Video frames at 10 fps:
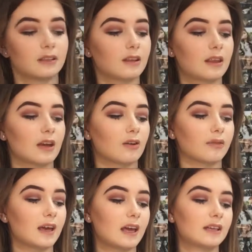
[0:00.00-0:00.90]
thing off
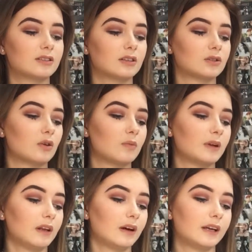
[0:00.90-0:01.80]
here, so sort of
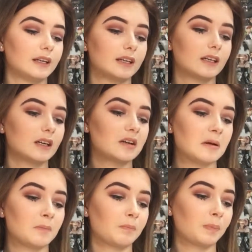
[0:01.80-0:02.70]
be like
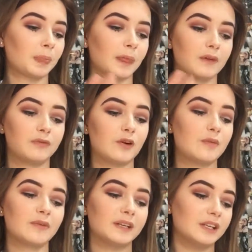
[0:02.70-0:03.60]
film
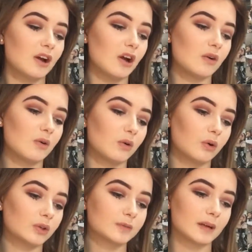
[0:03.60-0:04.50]
a video
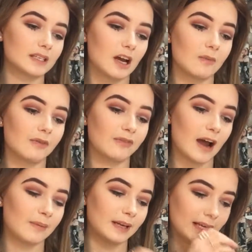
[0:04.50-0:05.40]
or spend time with
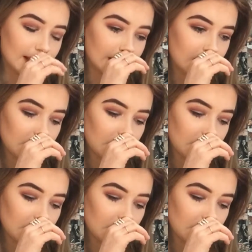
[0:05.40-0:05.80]
family